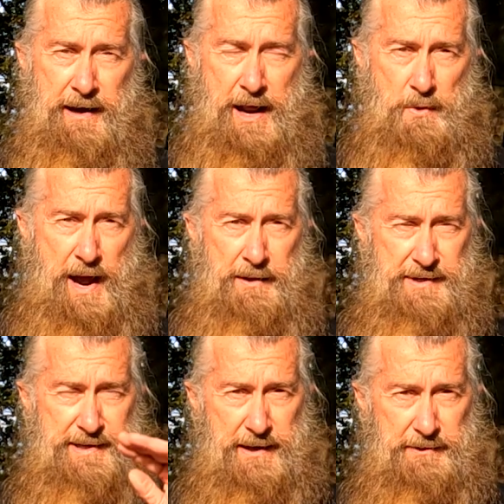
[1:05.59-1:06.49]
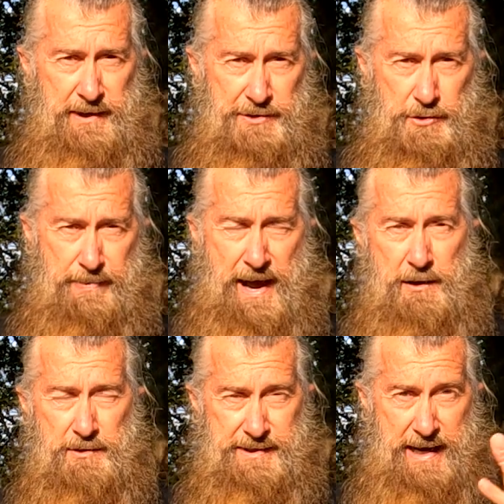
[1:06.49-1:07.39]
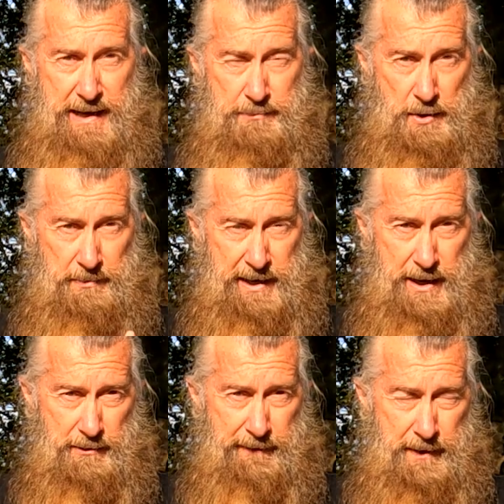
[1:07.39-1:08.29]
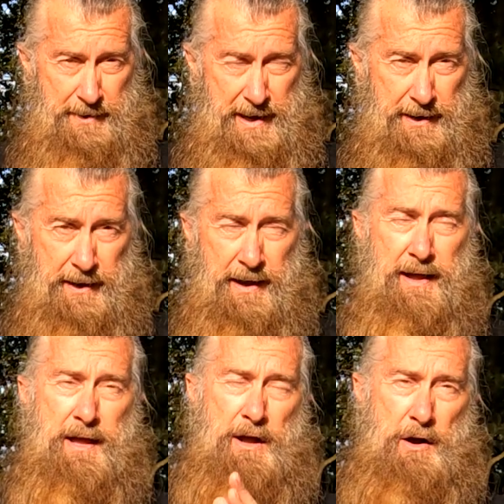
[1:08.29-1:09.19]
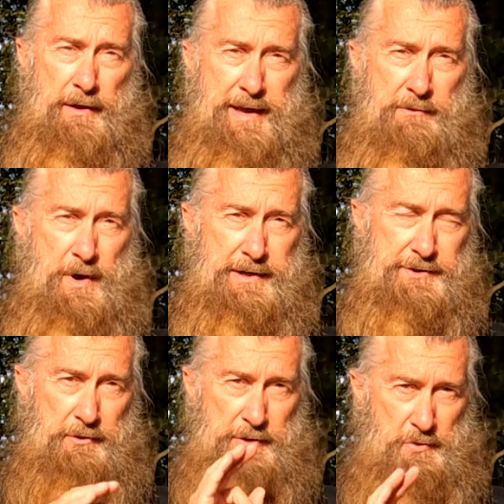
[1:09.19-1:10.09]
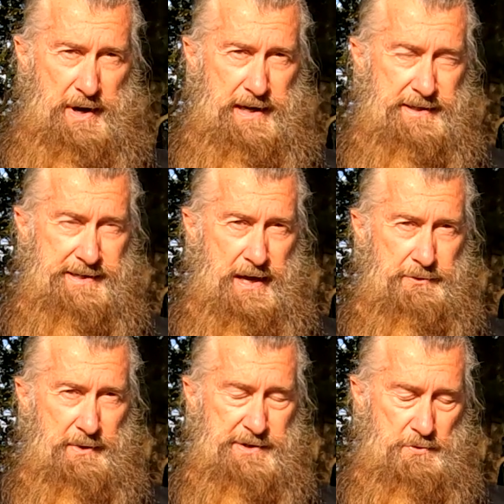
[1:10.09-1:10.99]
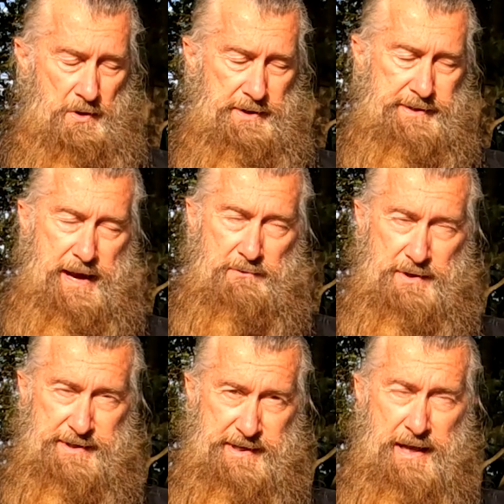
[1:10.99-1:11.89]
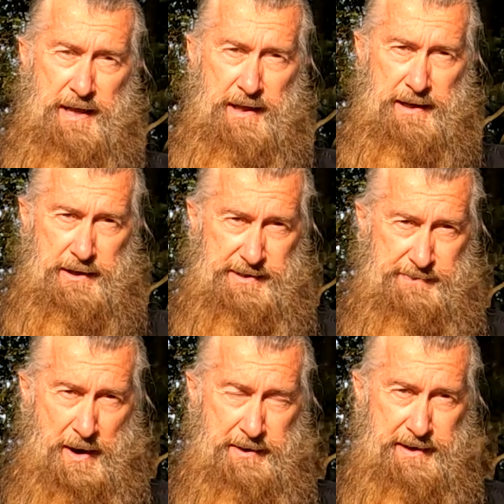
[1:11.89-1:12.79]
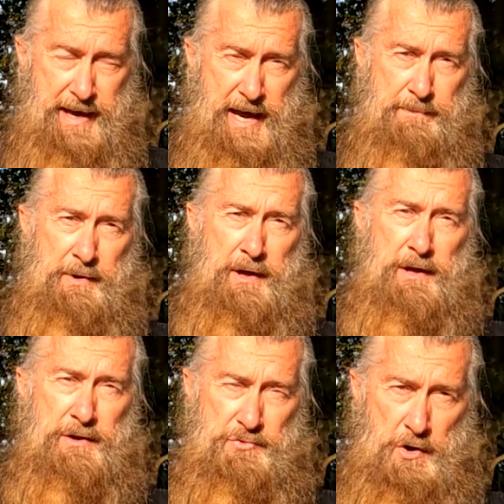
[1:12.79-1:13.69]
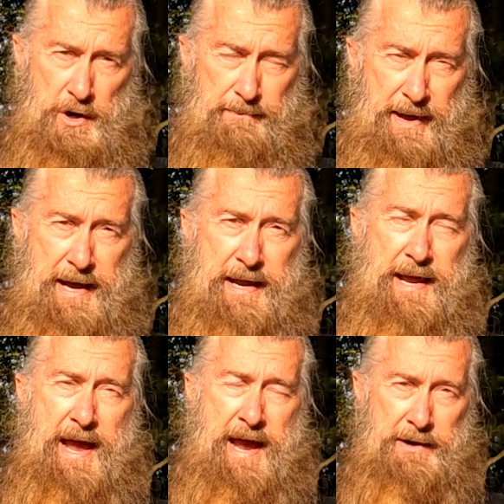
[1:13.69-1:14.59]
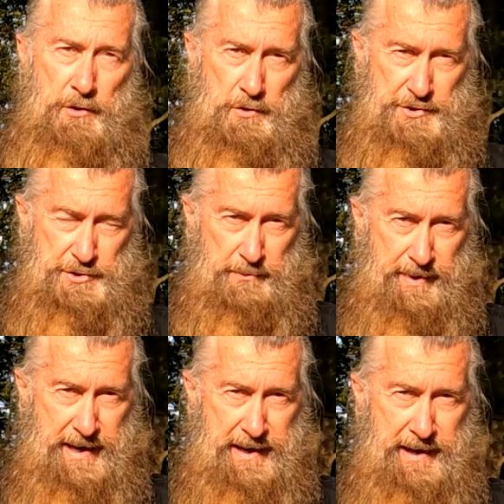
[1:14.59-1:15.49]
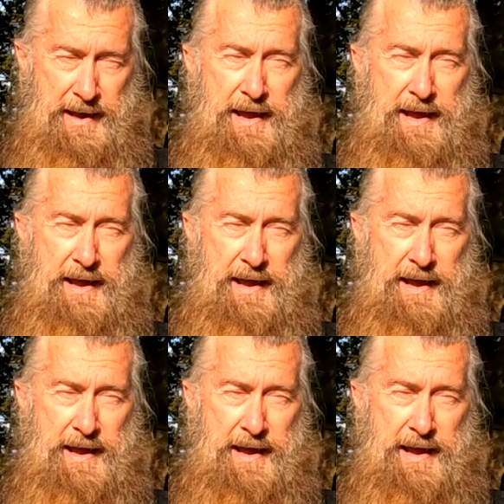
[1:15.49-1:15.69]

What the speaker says: Now rather than stay at the National Park, I stayed at a proper caravan park. I then went to 3 in Southwest Rocks. That was Smoky Cape, Trial Bay and Horseshoe Bay.